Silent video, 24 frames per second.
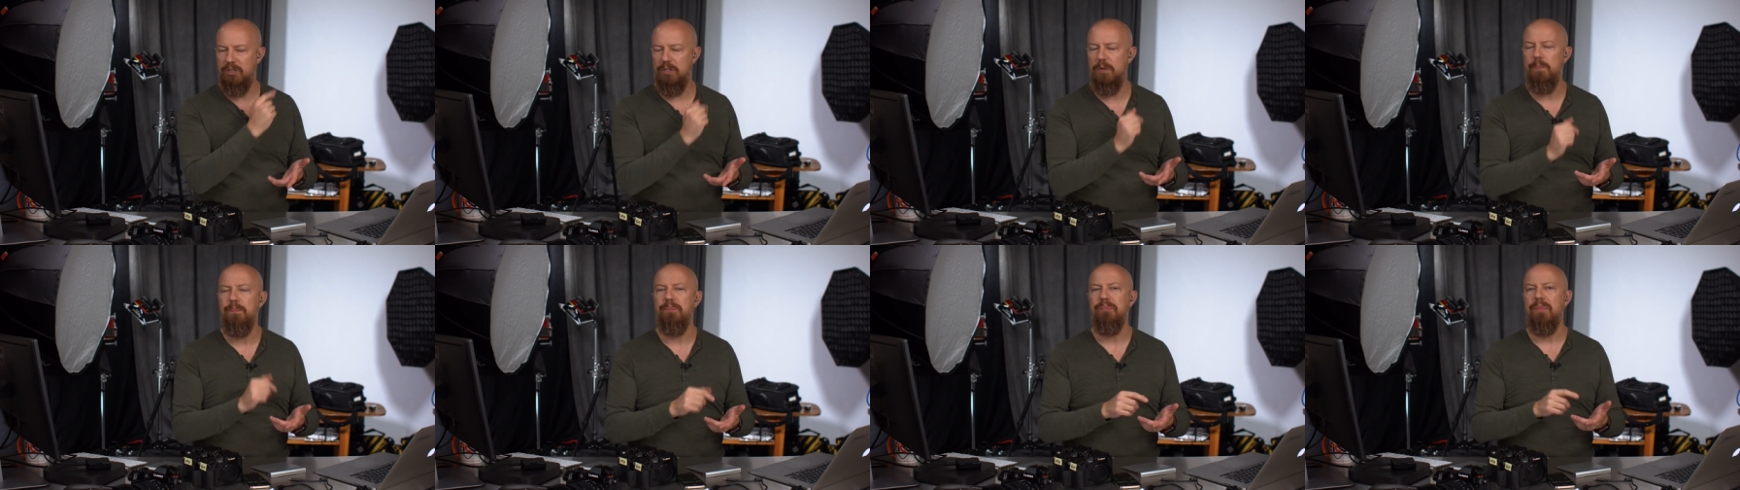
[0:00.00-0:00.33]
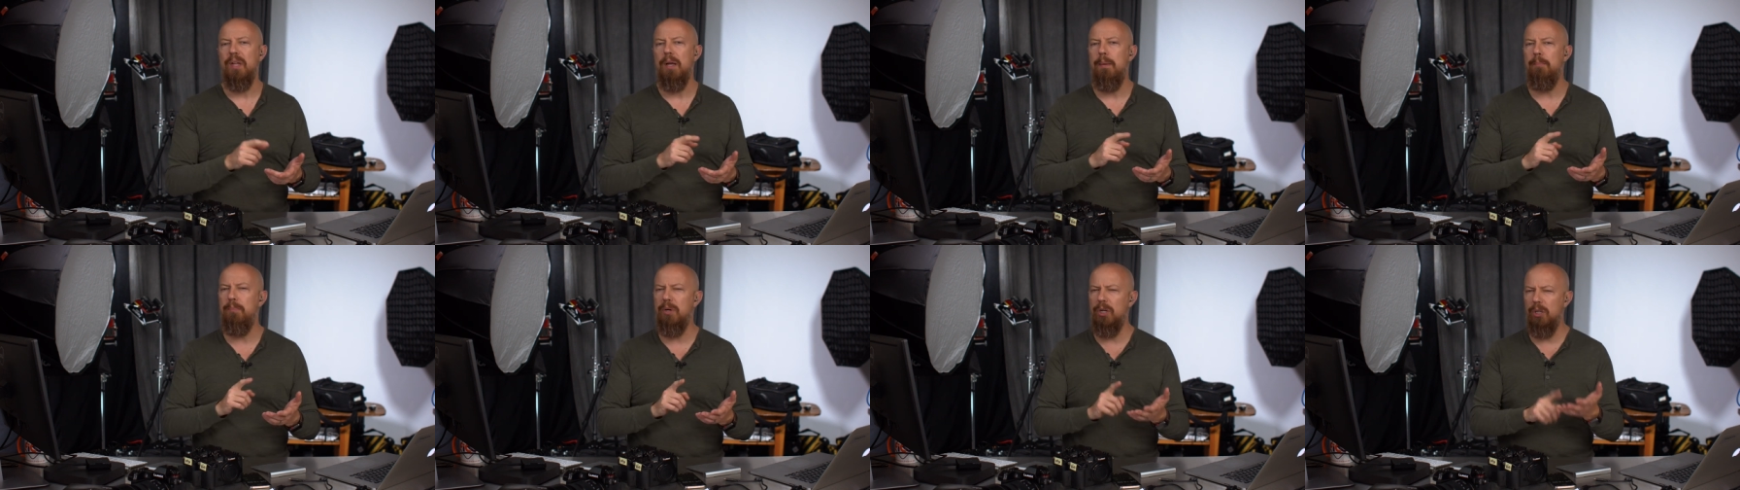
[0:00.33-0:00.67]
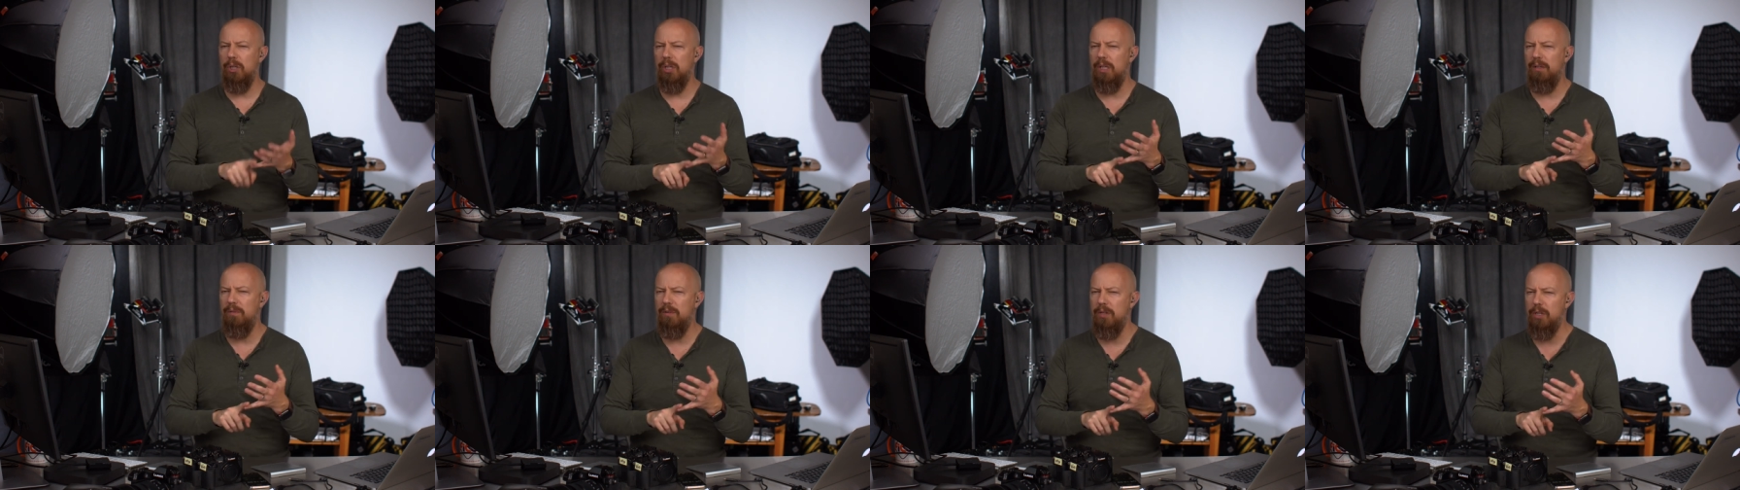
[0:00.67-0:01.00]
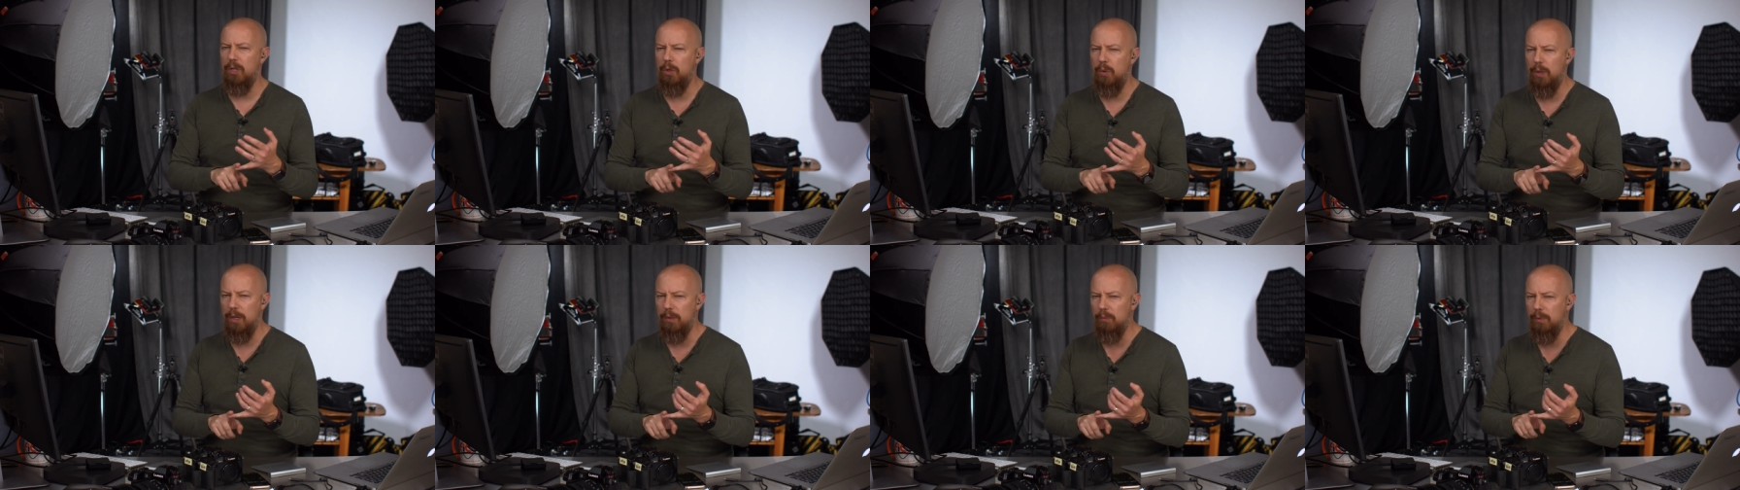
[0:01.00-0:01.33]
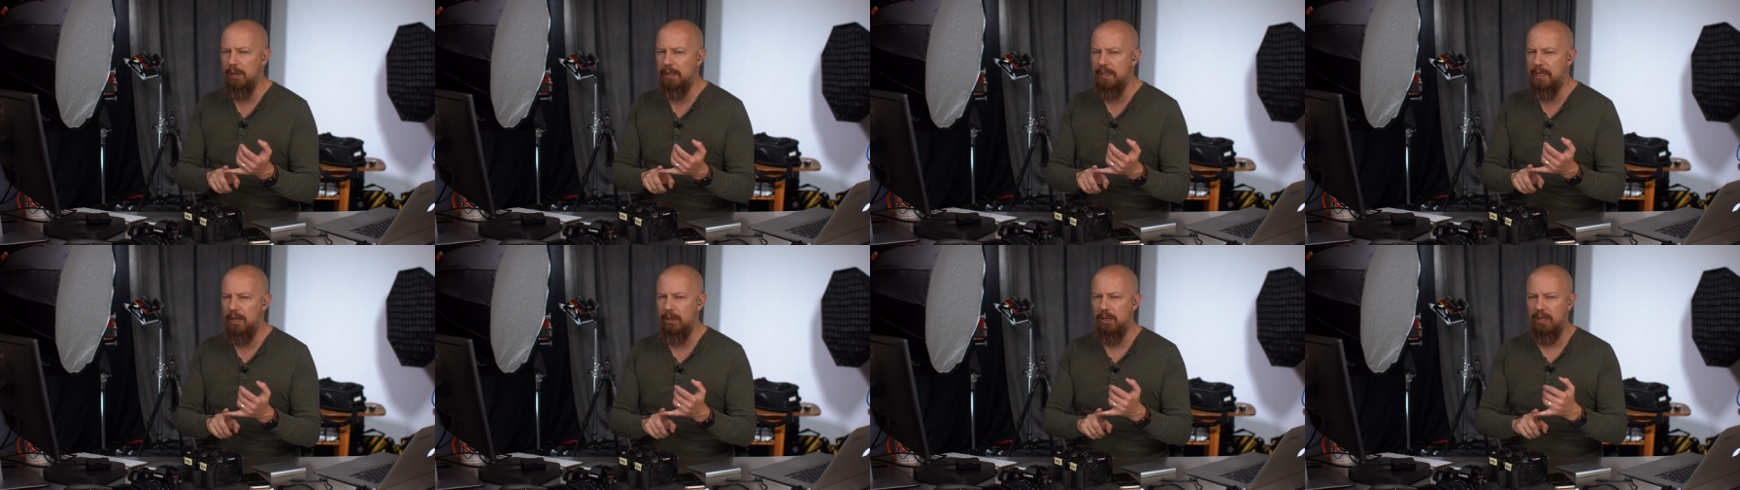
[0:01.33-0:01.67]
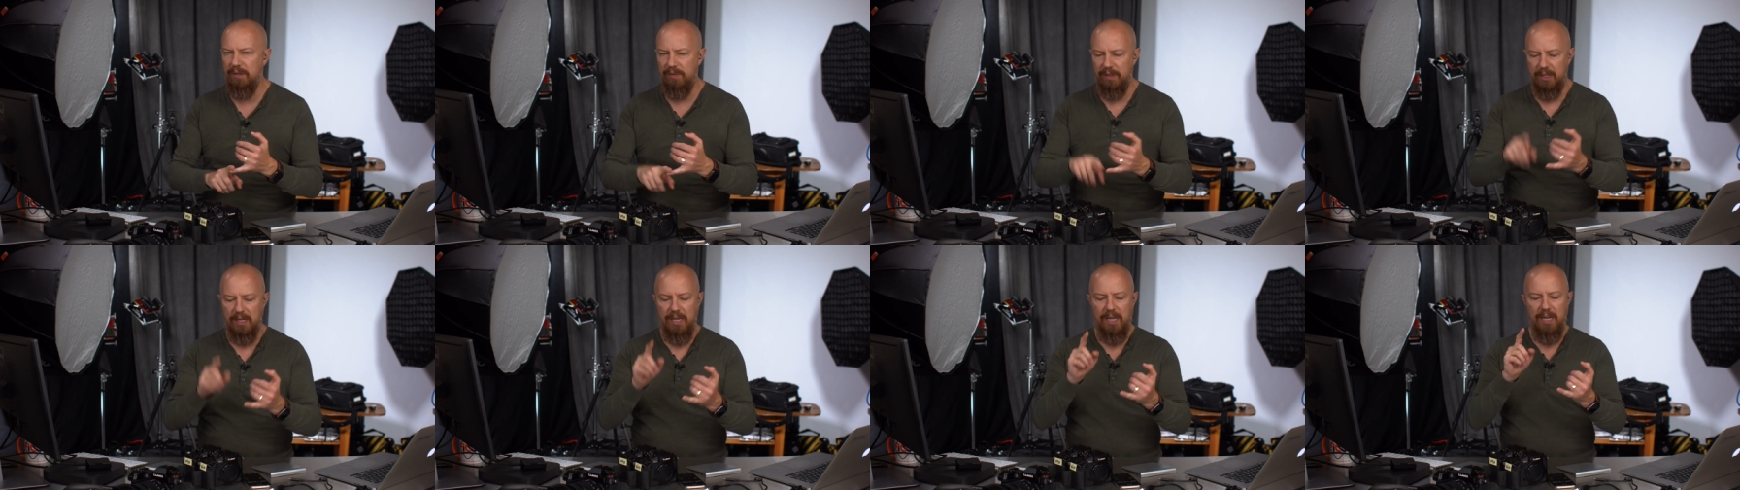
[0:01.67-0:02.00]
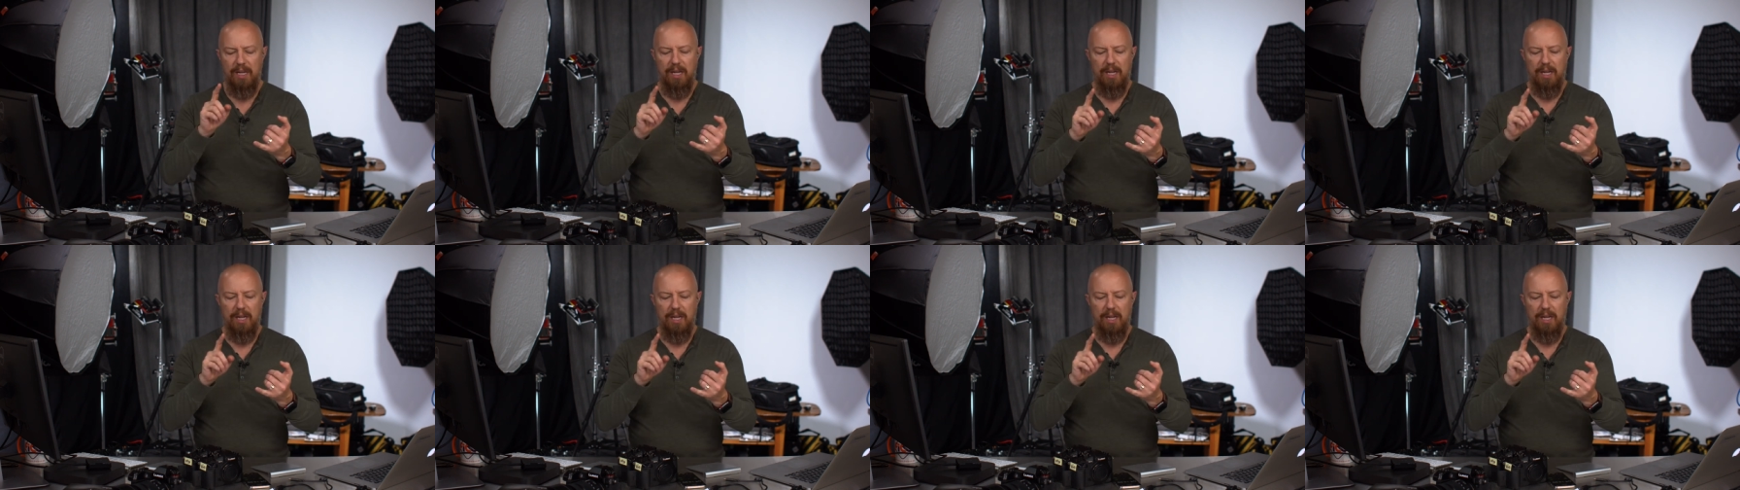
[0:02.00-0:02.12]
to, but I'll give you the quick rundown of it.